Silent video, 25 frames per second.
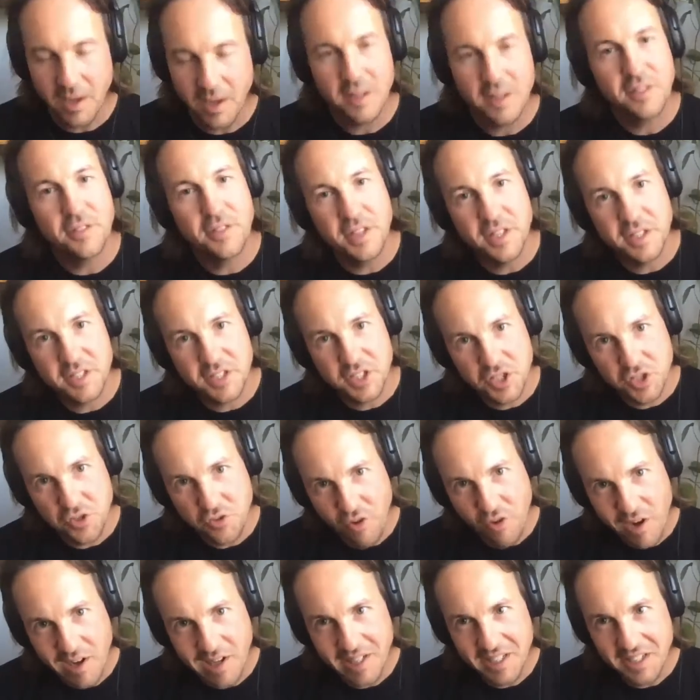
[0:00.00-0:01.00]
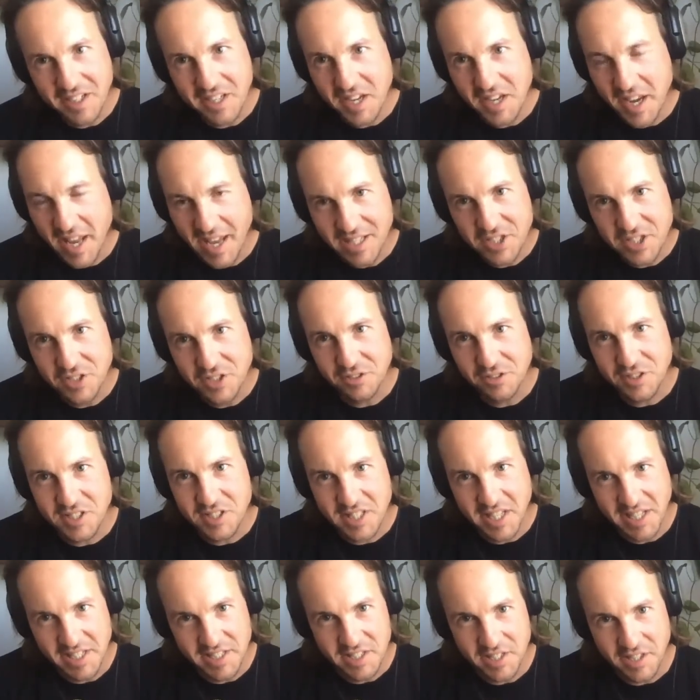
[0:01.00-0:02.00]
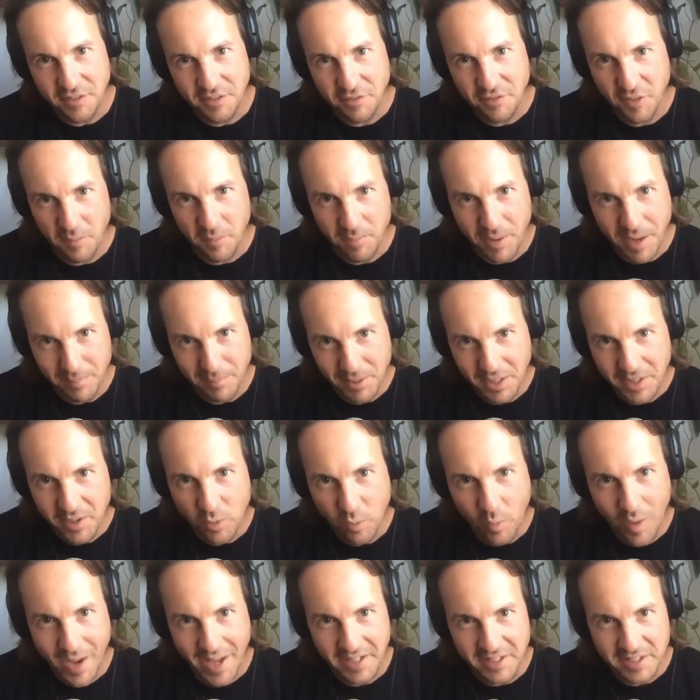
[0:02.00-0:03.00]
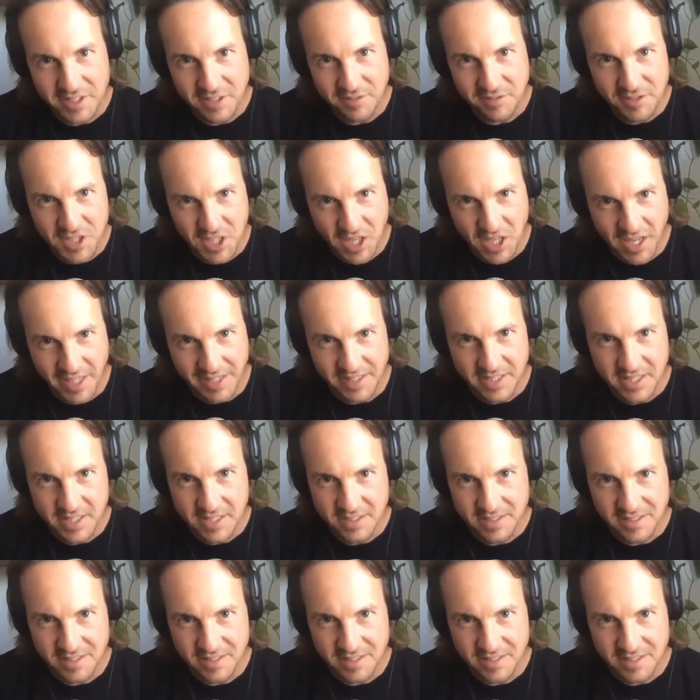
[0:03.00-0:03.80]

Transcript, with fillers: the Australian National Centre for the Public Awareness of Science.